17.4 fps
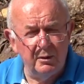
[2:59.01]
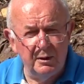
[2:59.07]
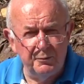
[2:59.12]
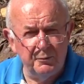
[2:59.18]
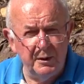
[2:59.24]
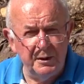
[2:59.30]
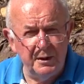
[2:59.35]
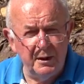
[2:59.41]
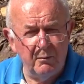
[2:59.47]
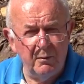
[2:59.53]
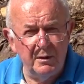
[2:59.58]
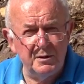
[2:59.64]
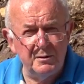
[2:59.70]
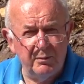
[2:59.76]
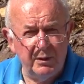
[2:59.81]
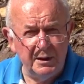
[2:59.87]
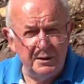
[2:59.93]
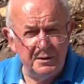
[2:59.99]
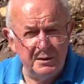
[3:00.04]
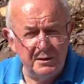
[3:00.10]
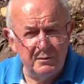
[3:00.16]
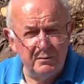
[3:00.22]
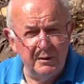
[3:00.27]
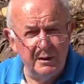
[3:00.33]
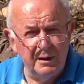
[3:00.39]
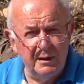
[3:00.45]
and when they went to
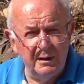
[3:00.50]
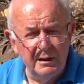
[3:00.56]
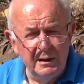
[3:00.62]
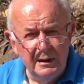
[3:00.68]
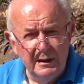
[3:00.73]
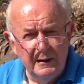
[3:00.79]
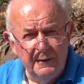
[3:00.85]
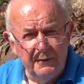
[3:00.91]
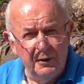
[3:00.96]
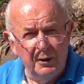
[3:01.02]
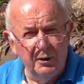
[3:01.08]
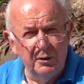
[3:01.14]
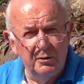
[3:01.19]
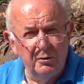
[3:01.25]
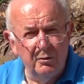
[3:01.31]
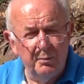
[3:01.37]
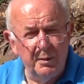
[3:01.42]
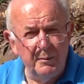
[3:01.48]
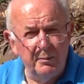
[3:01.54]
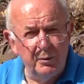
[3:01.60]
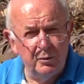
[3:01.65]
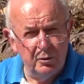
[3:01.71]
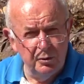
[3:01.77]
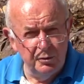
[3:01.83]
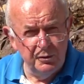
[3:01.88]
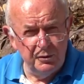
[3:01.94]
places where the local people
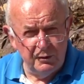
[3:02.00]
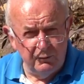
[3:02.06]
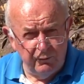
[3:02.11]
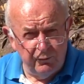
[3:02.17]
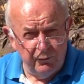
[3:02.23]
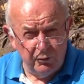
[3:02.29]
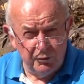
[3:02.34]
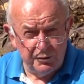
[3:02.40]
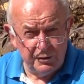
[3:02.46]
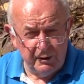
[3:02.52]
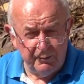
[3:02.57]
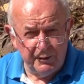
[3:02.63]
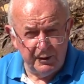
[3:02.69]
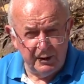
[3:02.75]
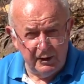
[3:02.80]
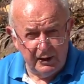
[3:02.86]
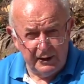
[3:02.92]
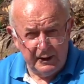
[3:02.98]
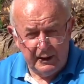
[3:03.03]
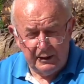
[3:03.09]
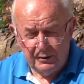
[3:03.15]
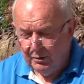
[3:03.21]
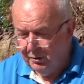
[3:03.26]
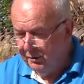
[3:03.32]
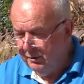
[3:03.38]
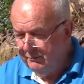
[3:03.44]
couldn't enforce something like
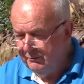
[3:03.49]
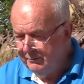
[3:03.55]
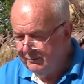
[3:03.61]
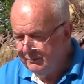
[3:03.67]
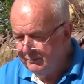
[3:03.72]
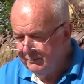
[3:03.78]
that on them,